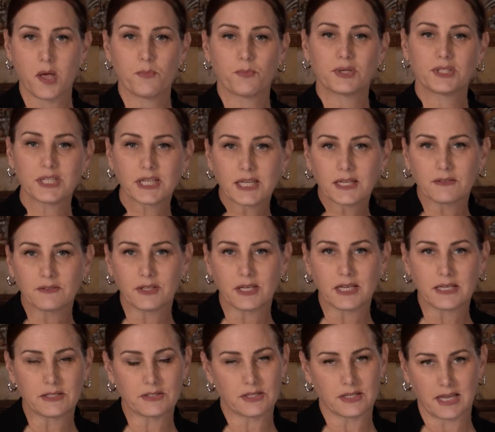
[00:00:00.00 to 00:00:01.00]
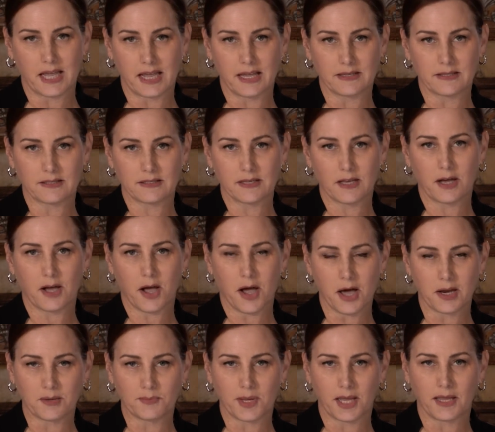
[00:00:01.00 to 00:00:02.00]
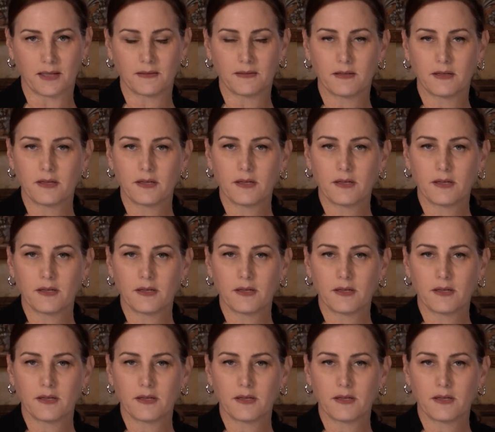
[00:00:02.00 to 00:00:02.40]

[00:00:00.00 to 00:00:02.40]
particularly in today's economy.